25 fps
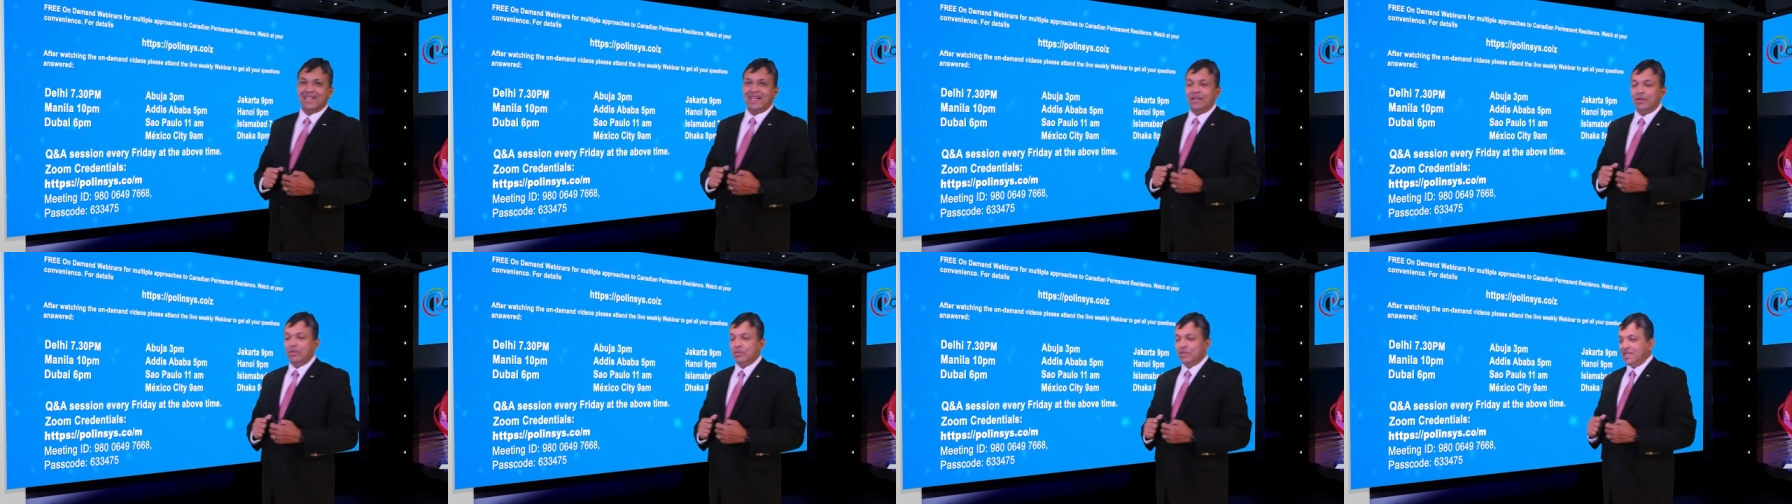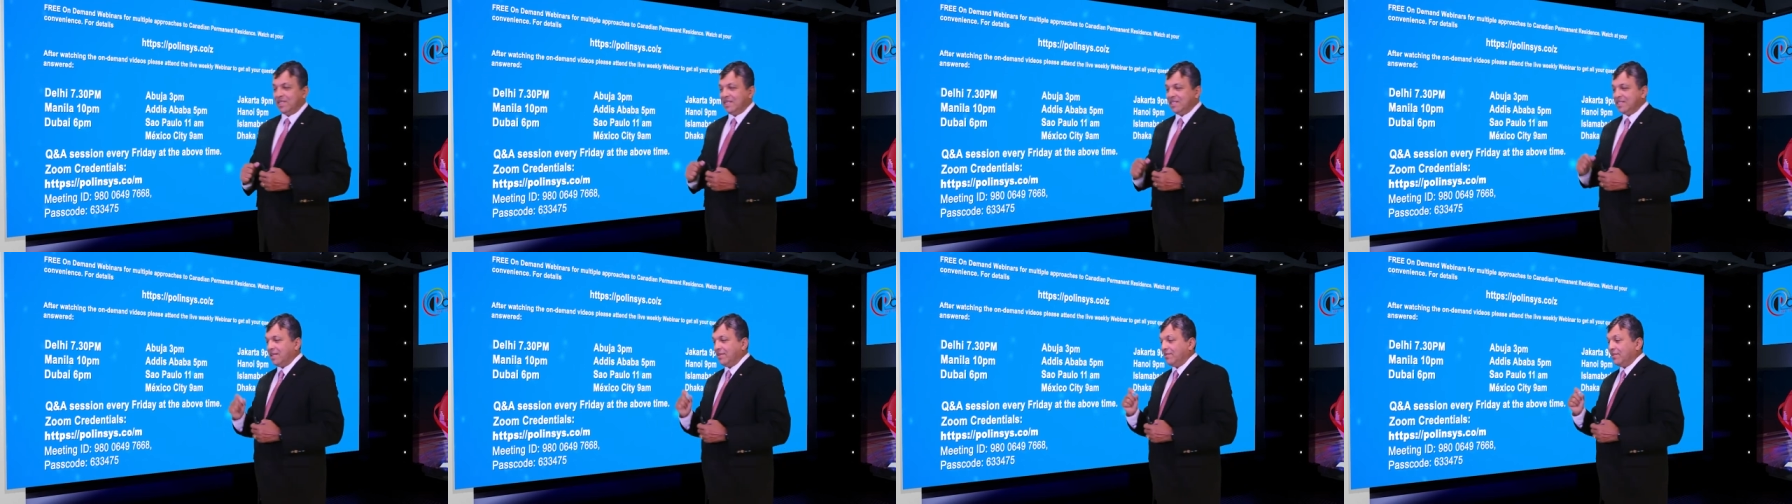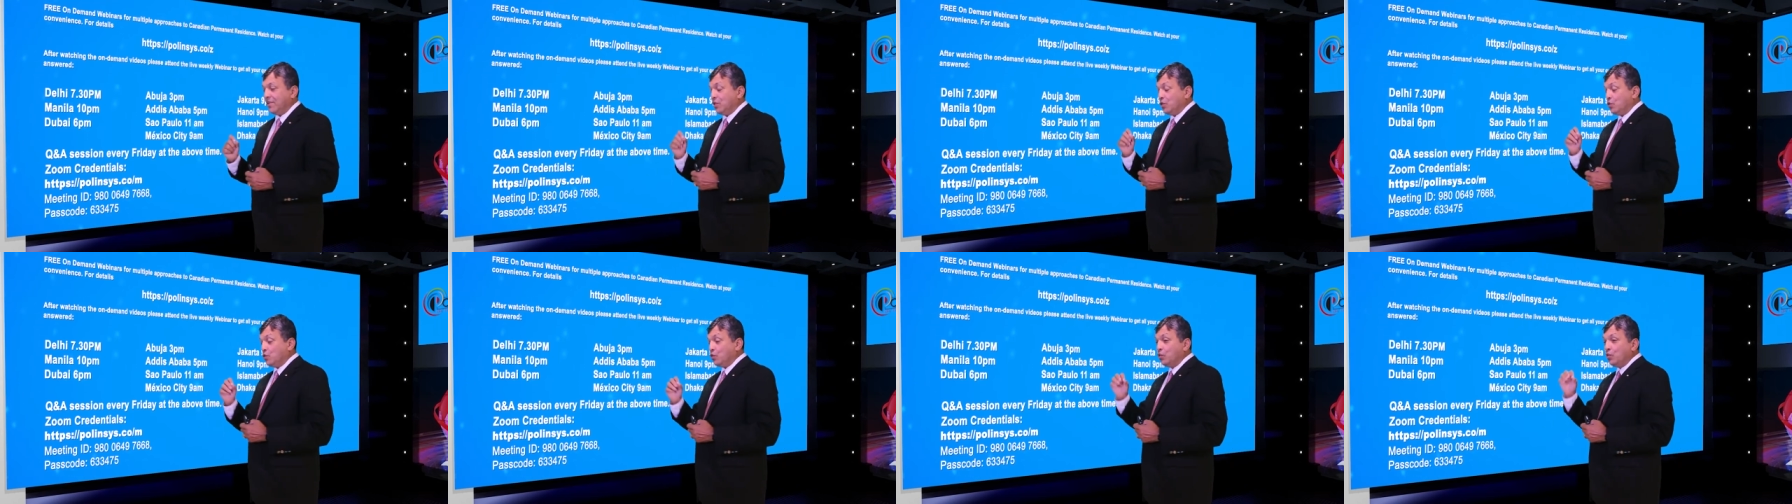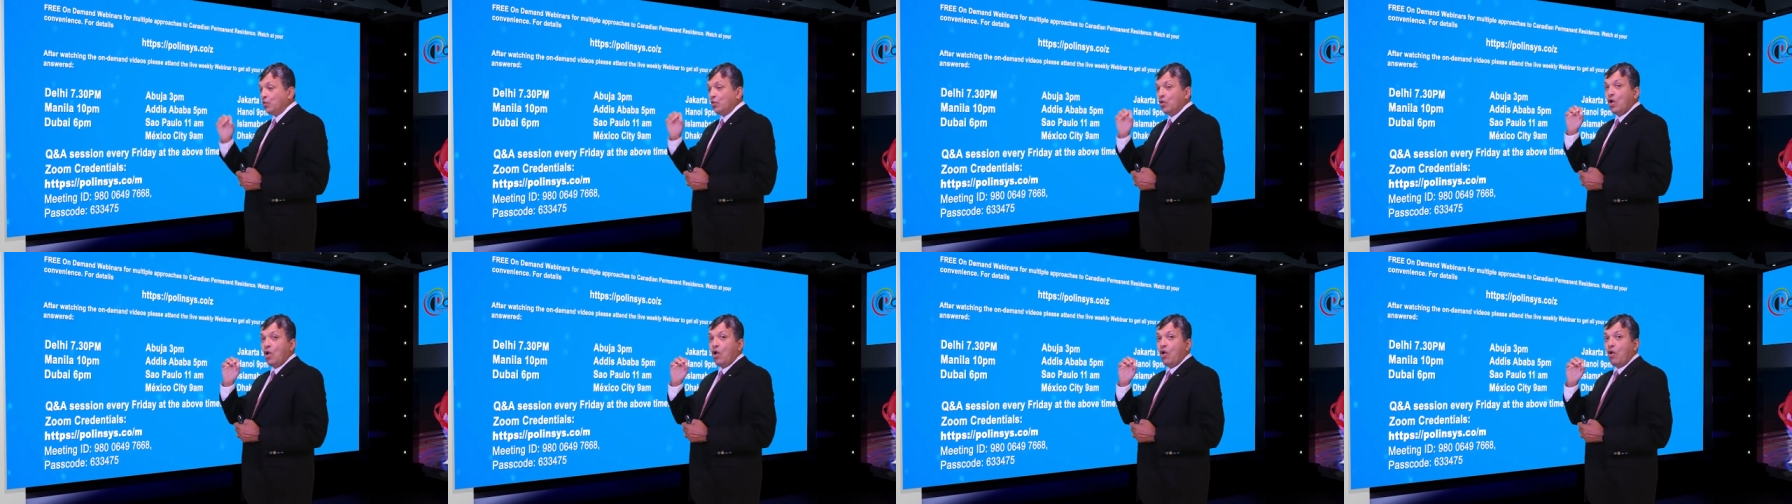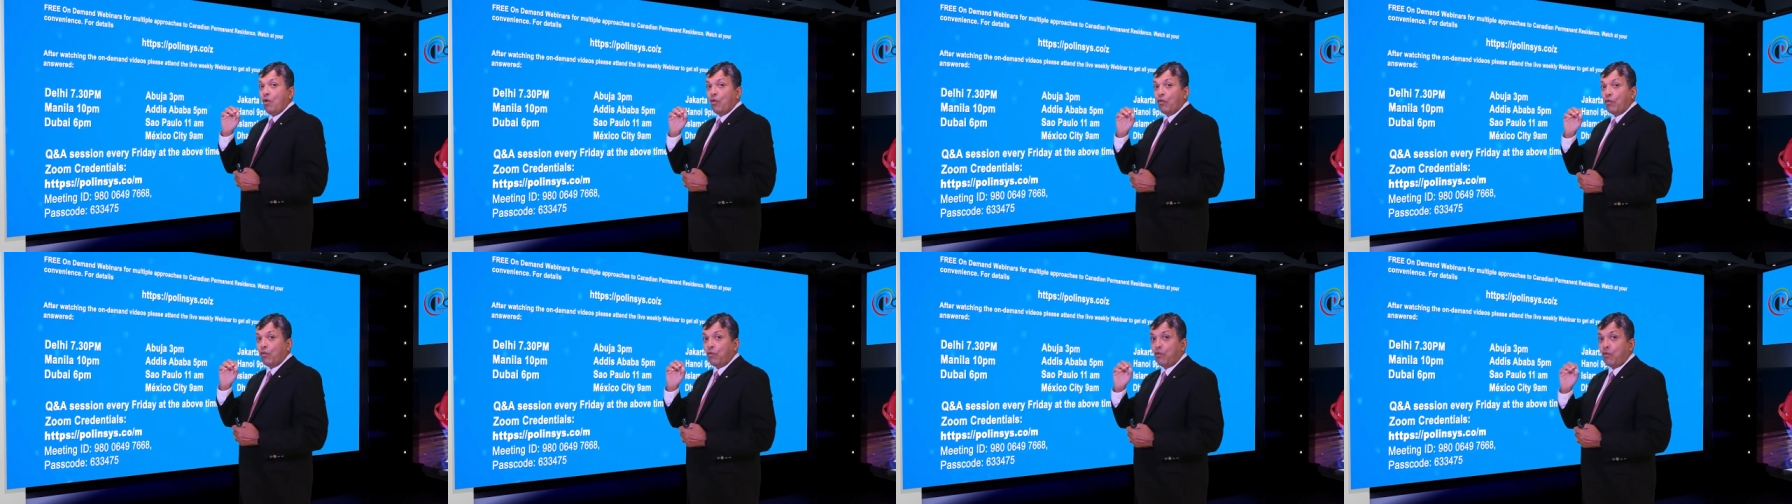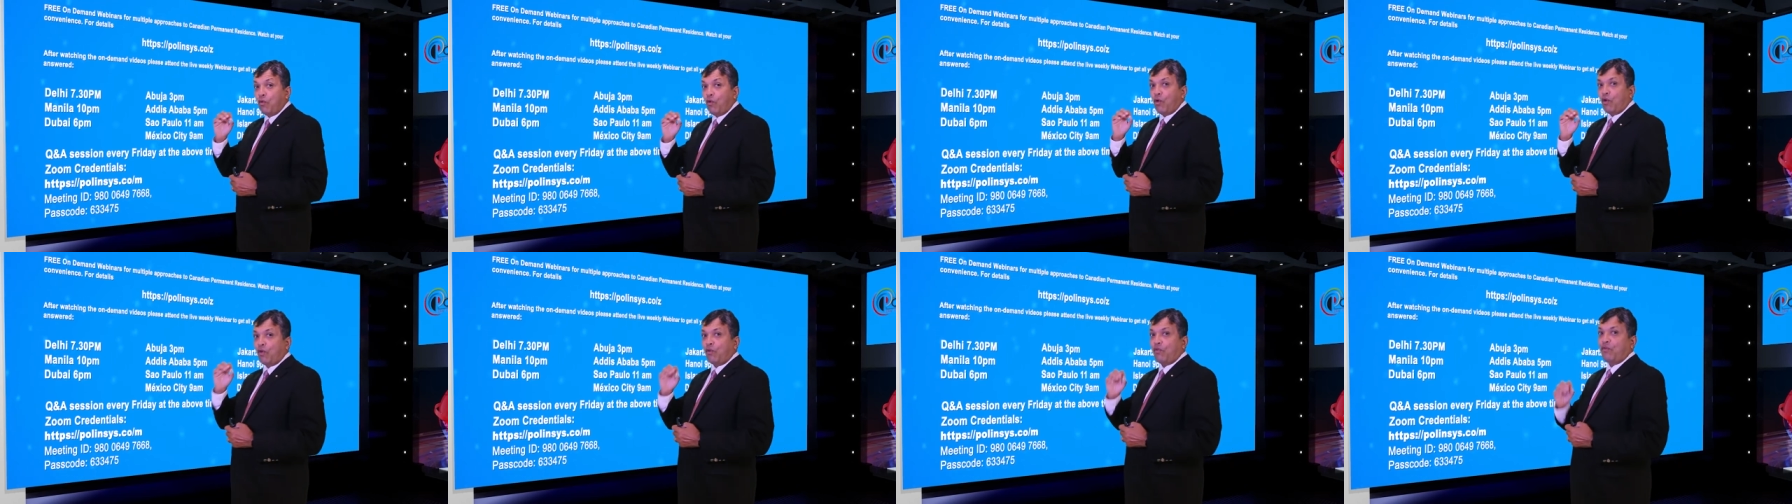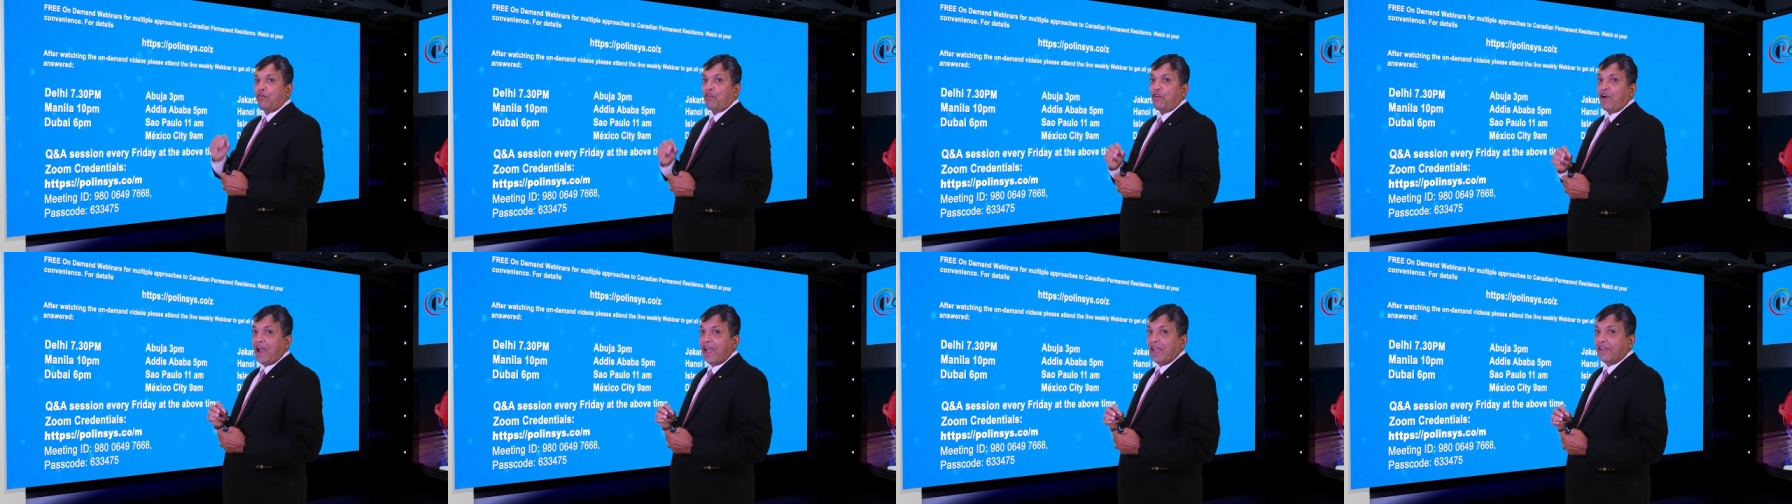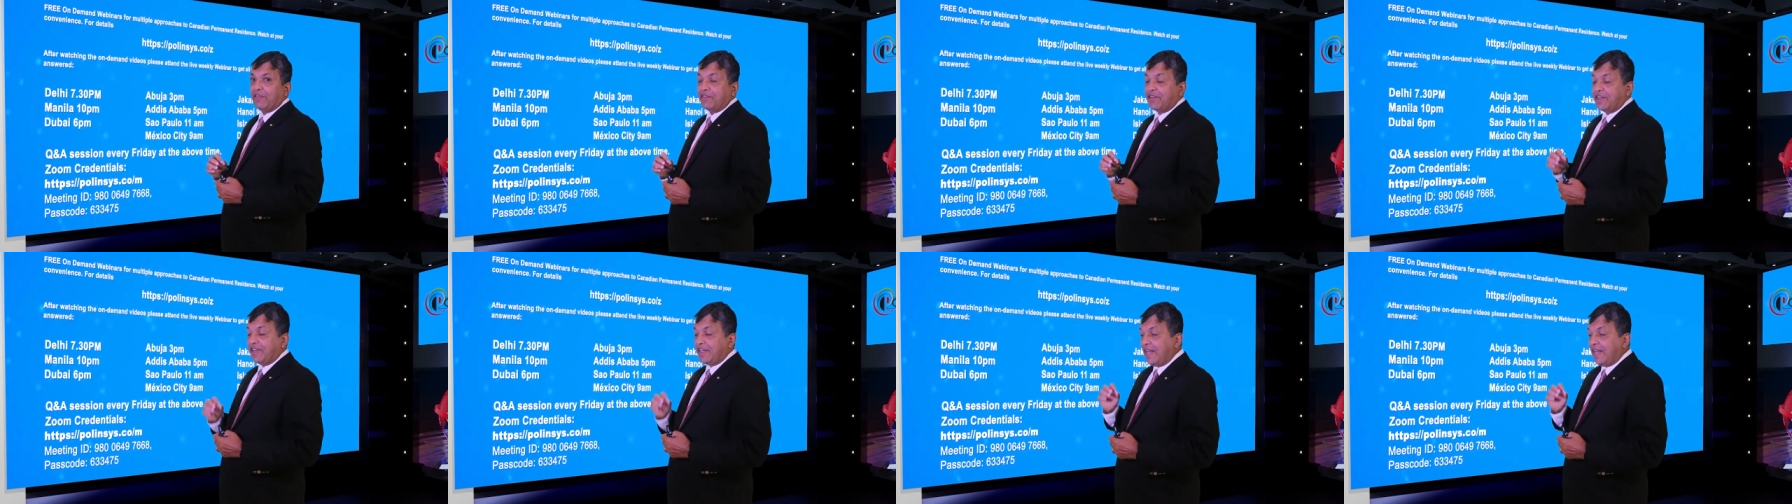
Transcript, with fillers: NOC 7245,